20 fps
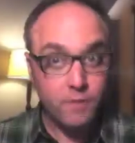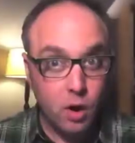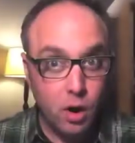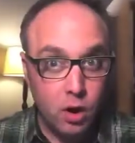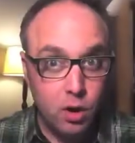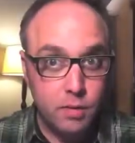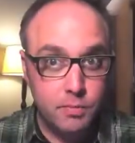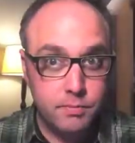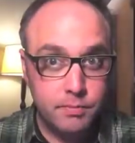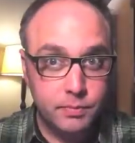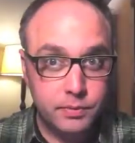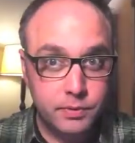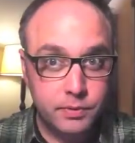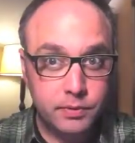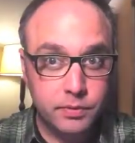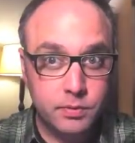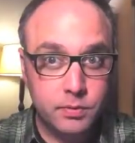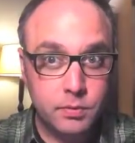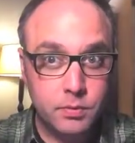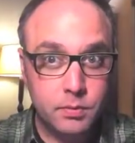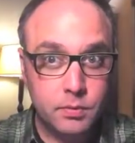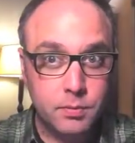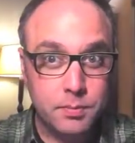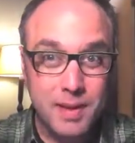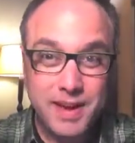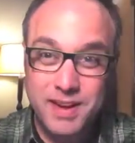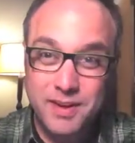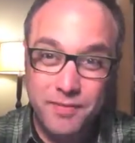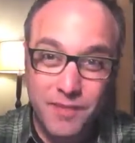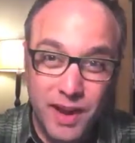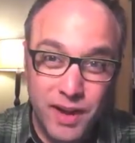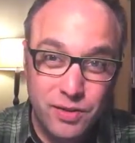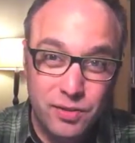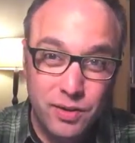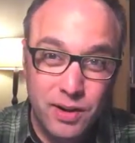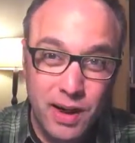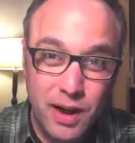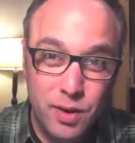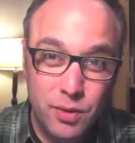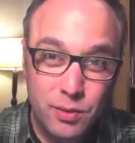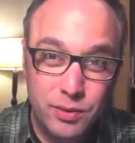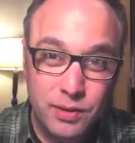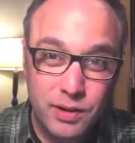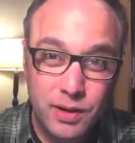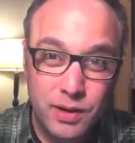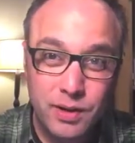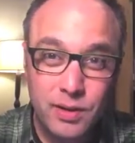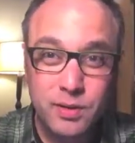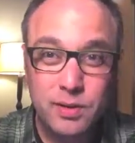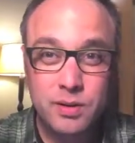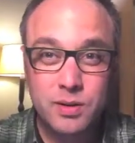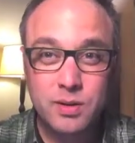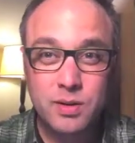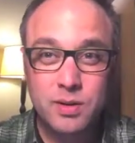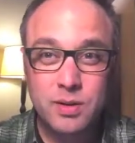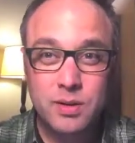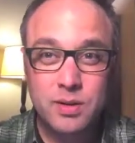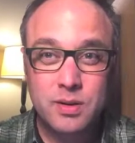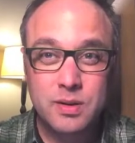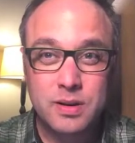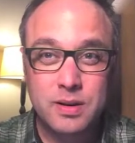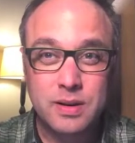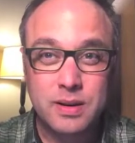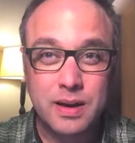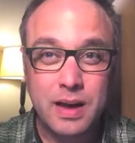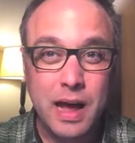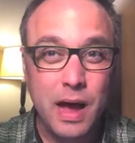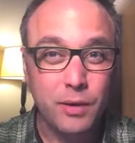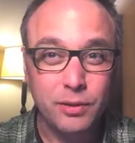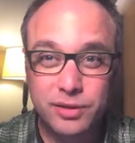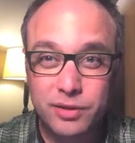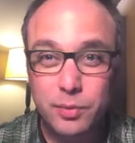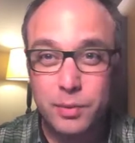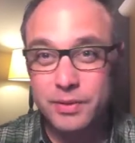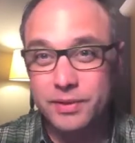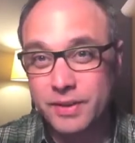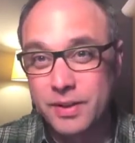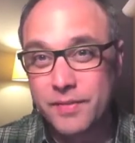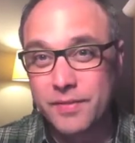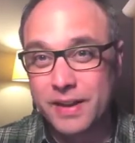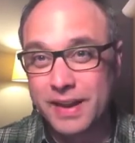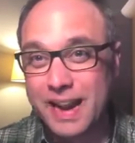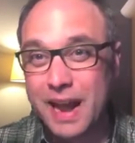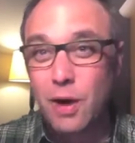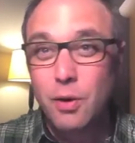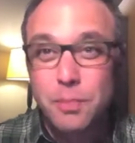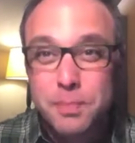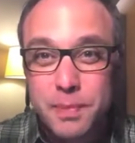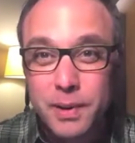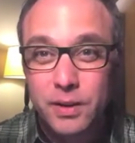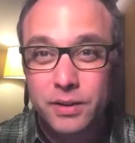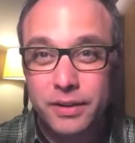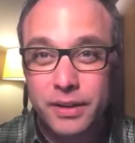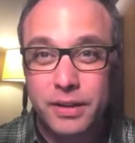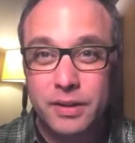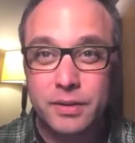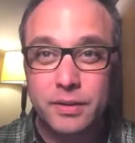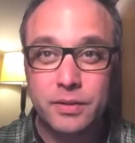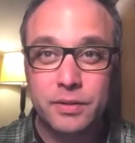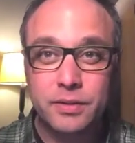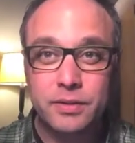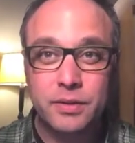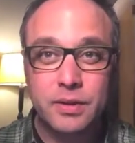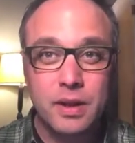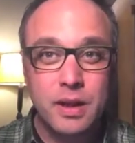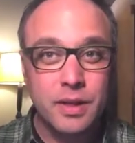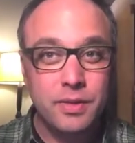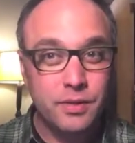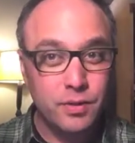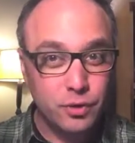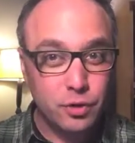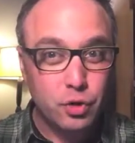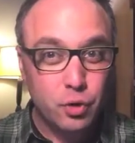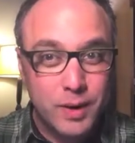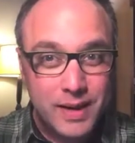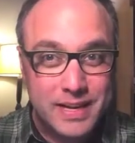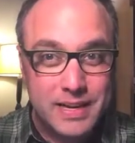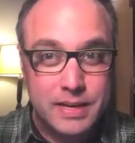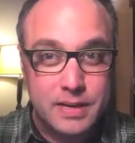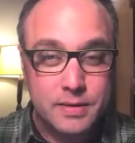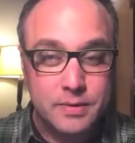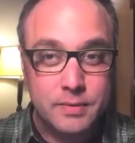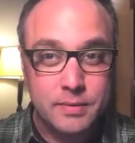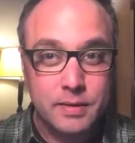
Farms, manufactured housing, houses with significant outbuildings, they're tricky.